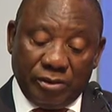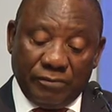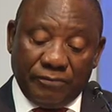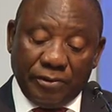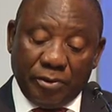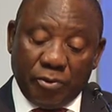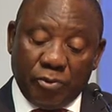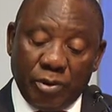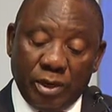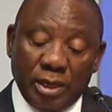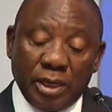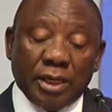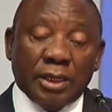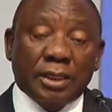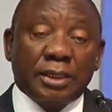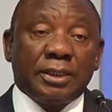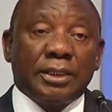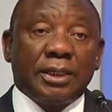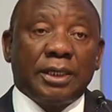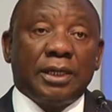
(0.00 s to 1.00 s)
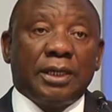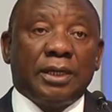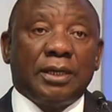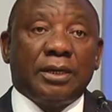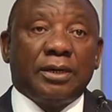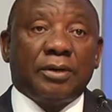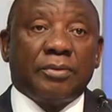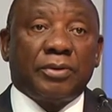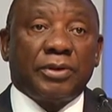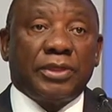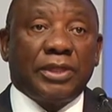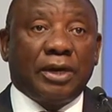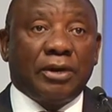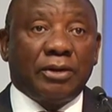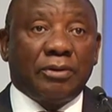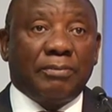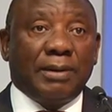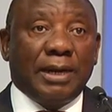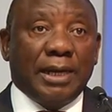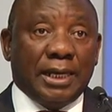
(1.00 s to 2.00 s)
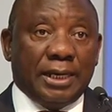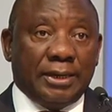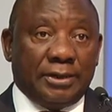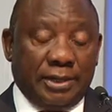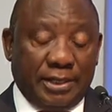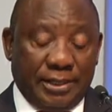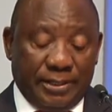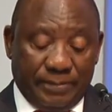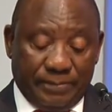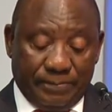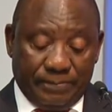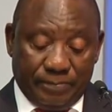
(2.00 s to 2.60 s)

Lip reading: of a world without malaria.